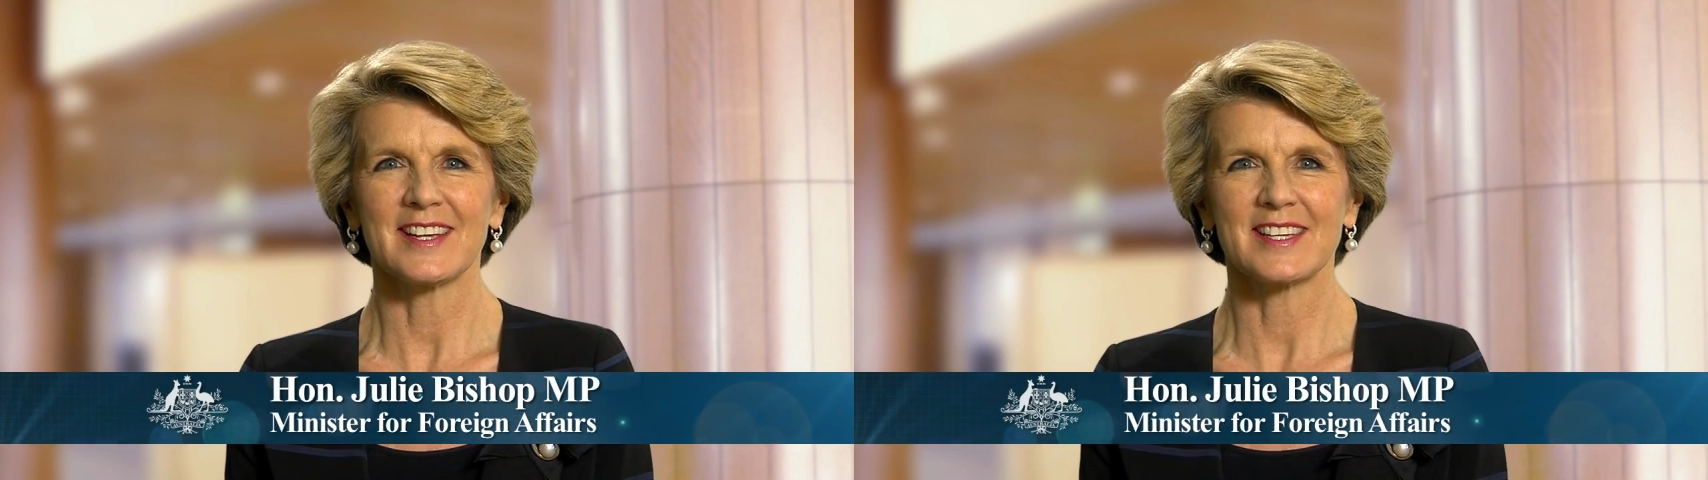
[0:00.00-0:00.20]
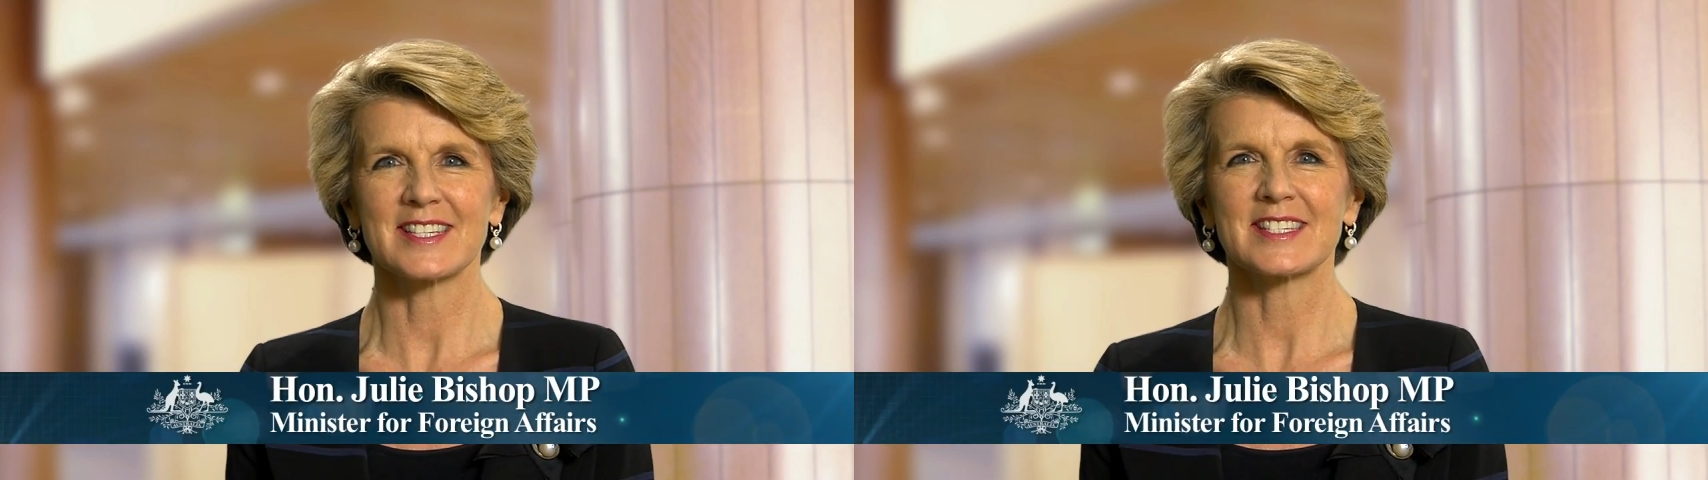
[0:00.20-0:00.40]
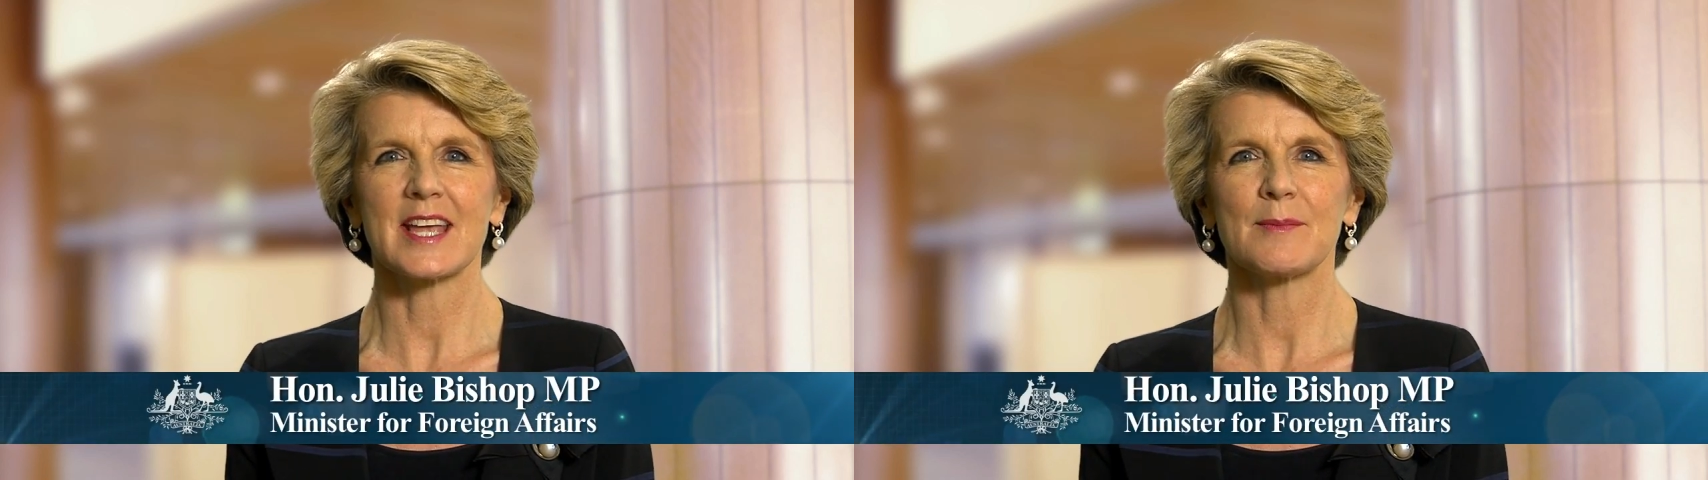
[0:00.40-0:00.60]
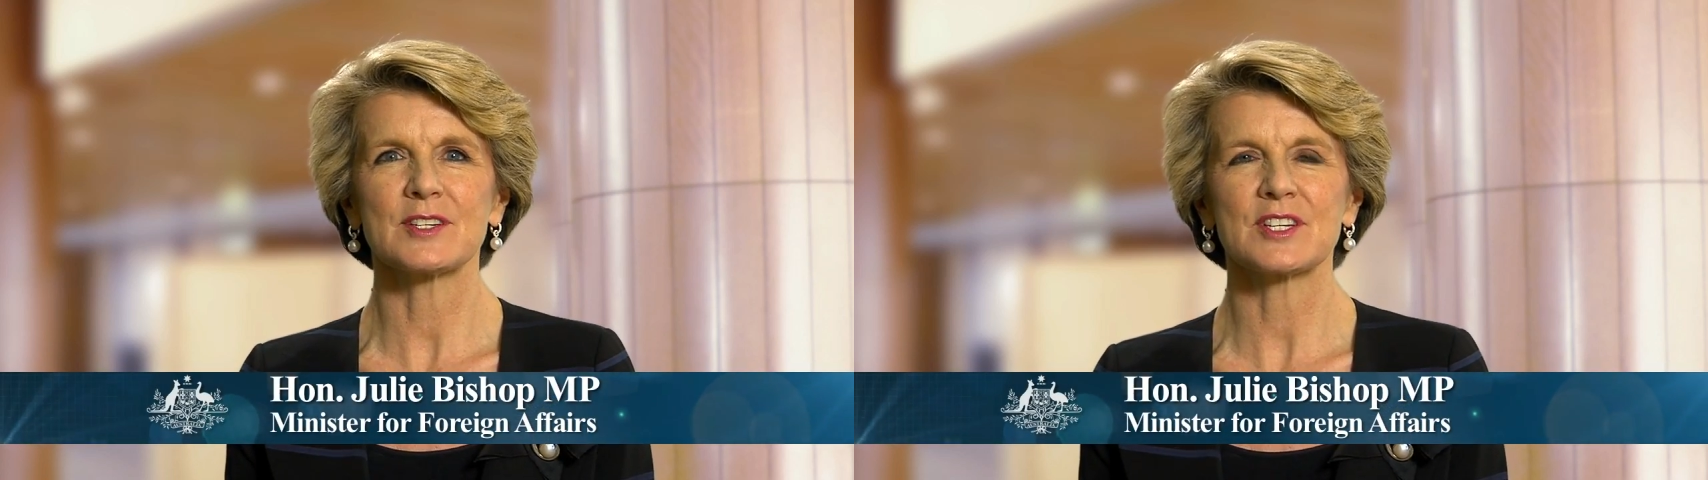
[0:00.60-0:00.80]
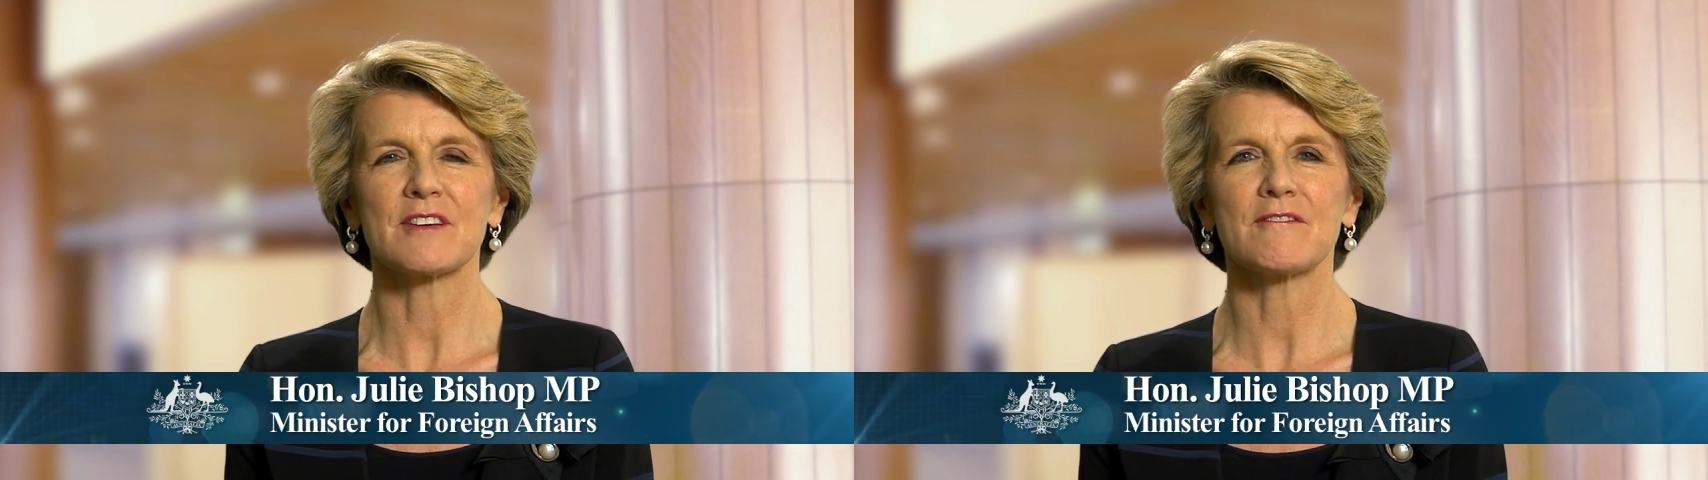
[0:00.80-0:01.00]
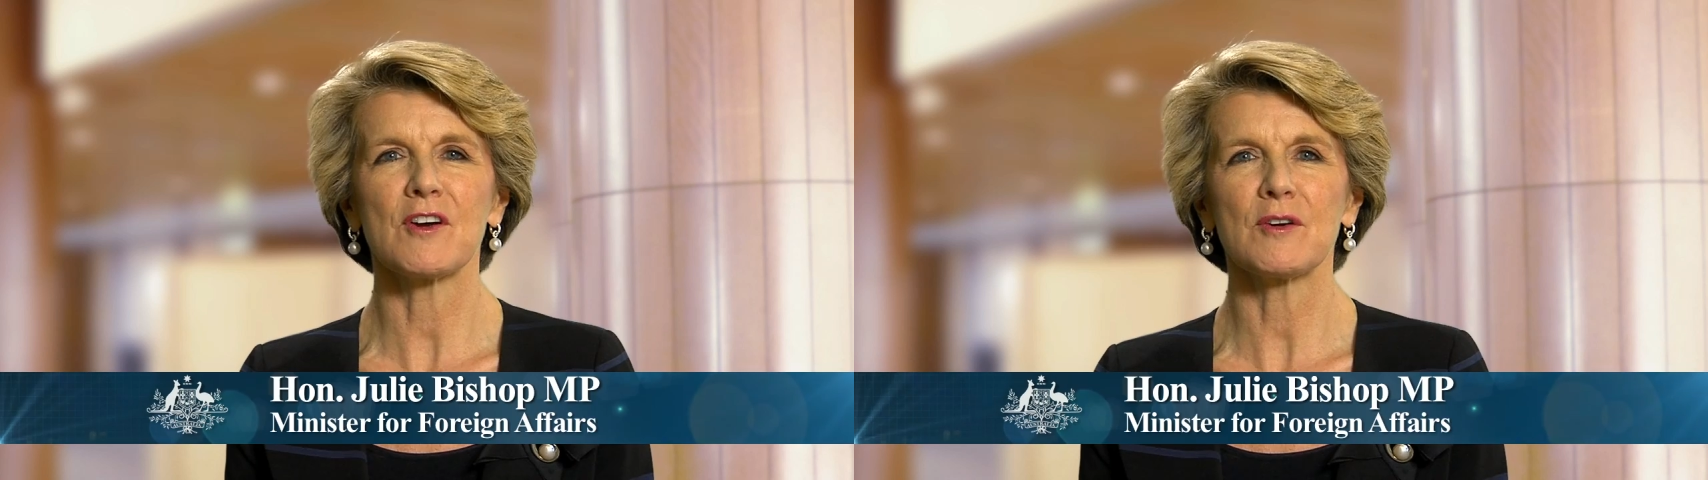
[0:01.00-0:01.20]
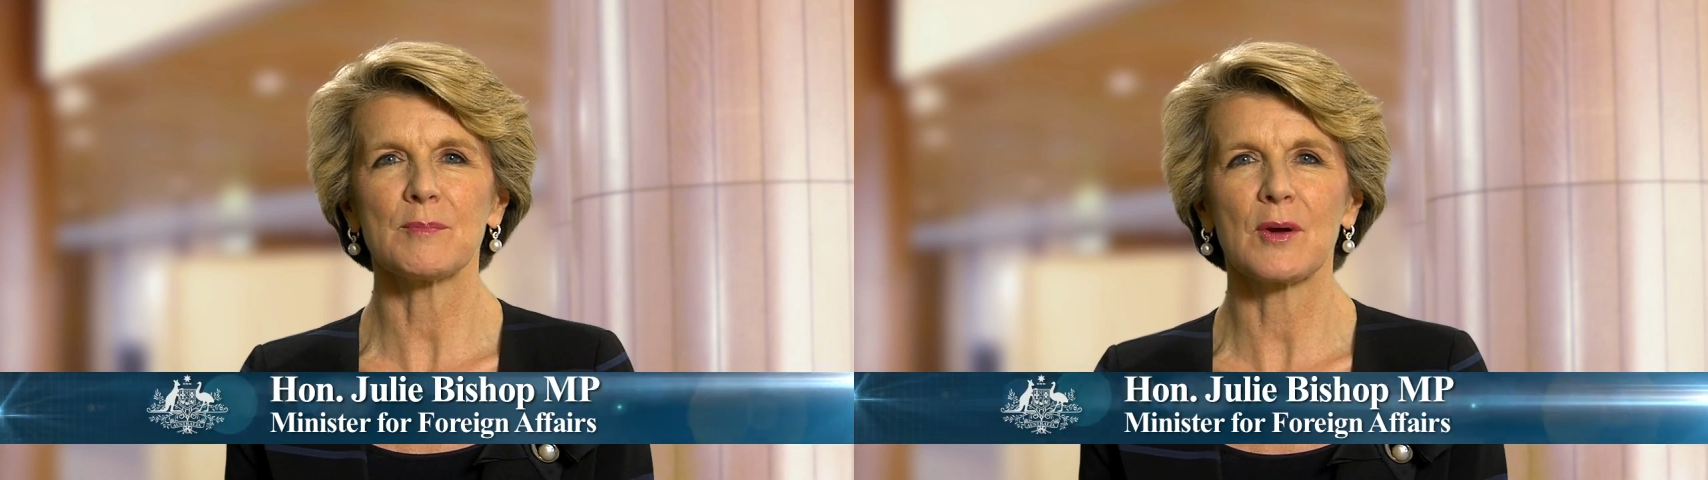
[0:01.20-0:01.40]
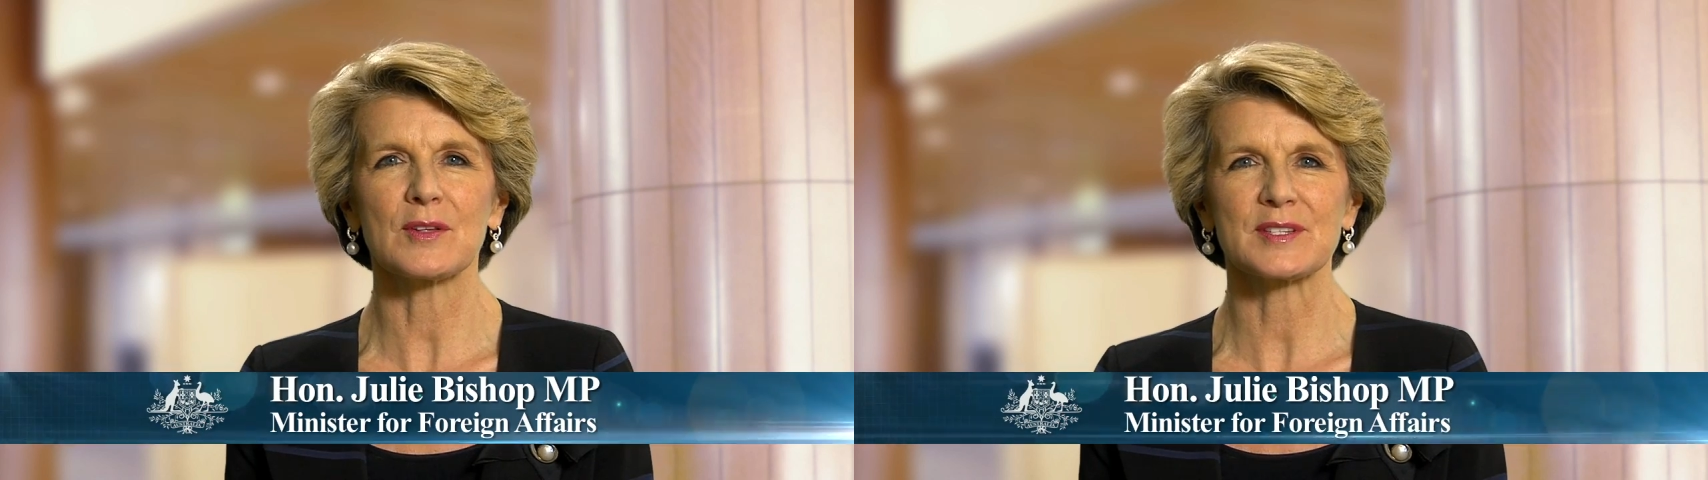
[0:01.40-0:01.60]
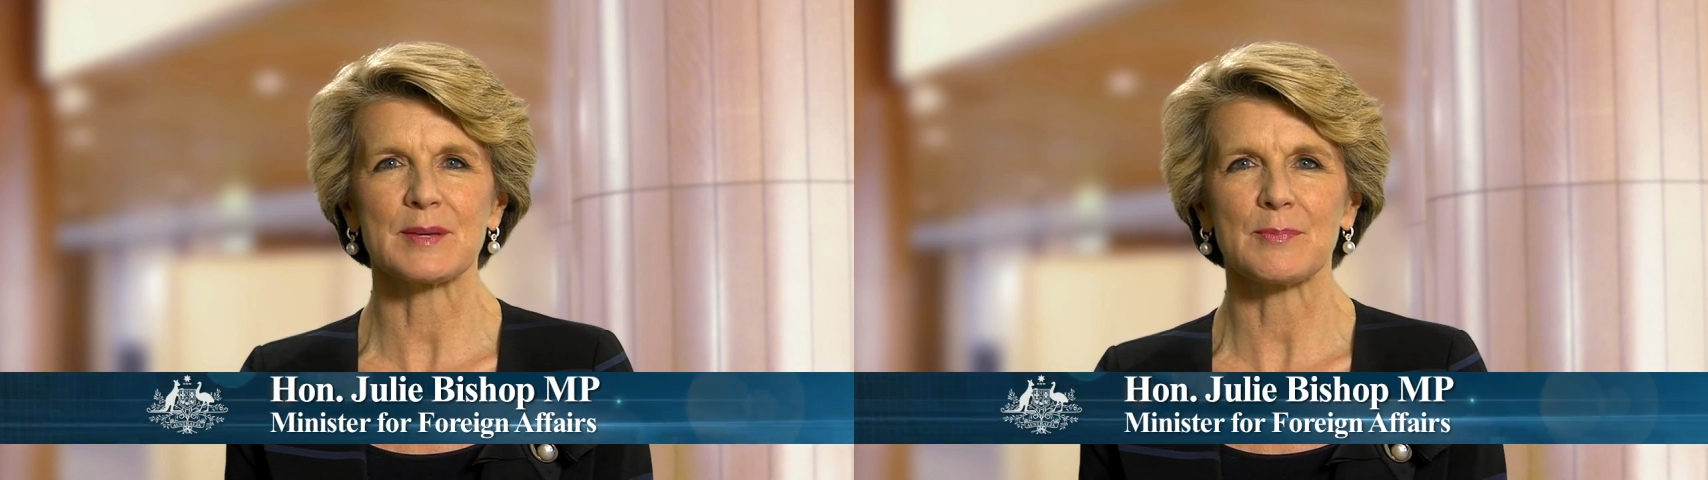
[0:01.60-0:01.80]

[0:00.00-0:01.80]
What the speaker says: is establishing foreign policy